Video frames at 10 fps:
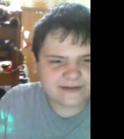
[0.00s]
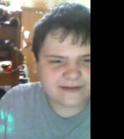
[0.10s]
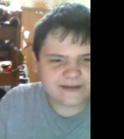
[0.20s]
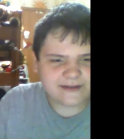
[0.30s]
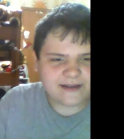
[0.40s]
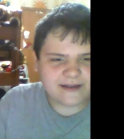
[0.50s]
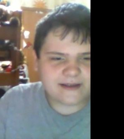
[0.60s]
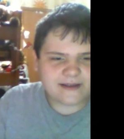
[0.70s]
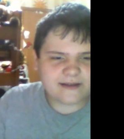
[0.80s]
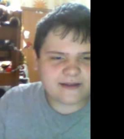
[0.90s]

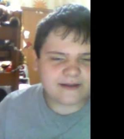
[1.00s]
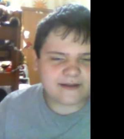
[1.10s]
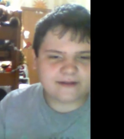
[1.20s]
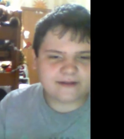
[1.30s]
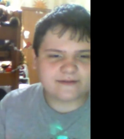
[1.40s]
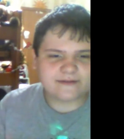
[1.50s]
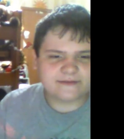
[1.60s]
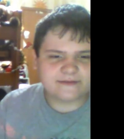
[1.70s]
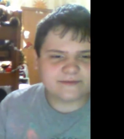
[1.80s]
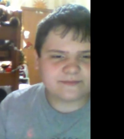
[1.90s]

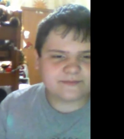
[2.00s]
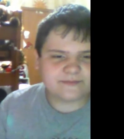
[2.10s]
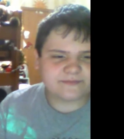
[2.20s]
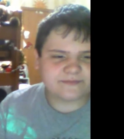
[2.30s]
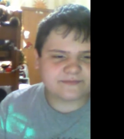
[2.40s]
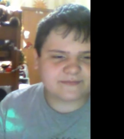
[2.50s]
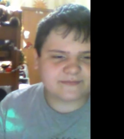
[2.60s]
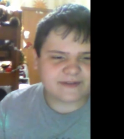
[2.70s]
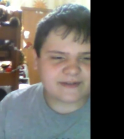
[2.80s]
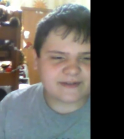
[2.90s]

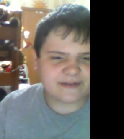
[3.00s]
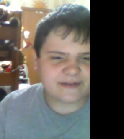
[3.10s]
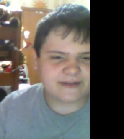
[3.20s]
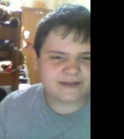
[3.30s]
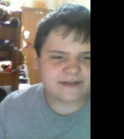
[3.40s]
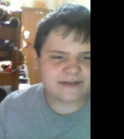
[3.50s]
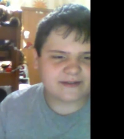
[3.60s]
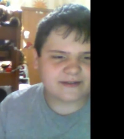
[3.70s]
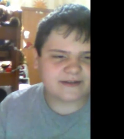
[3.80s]
Nobody speaks.